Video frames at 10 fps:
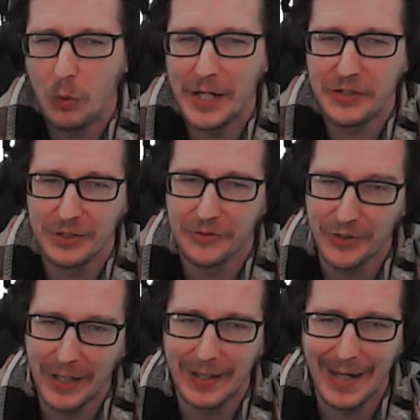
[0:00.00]

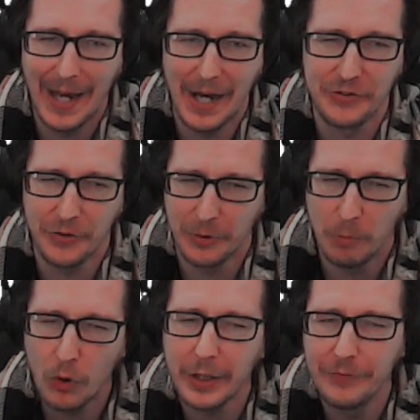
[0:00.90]
questions that they ask, so the
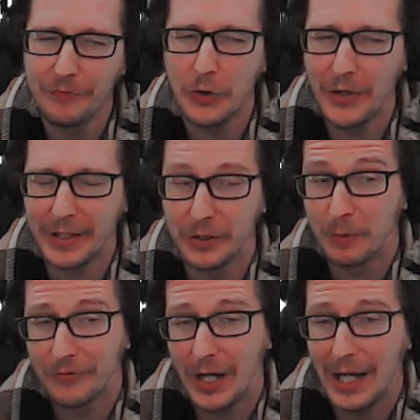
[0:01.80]
more info that you
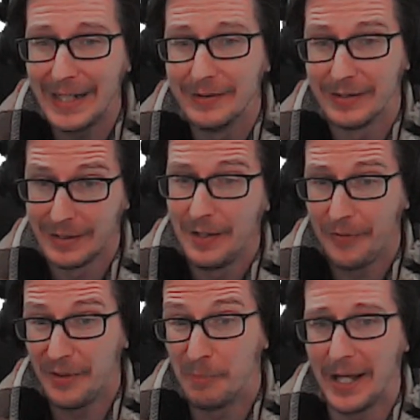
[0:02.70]
provide,
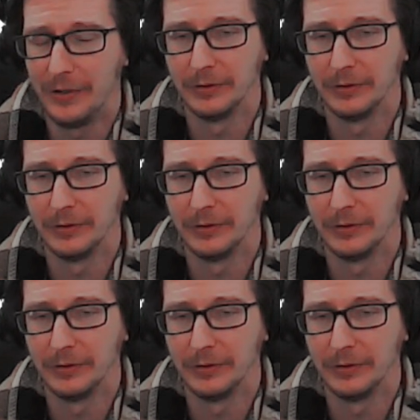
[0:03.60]
the better.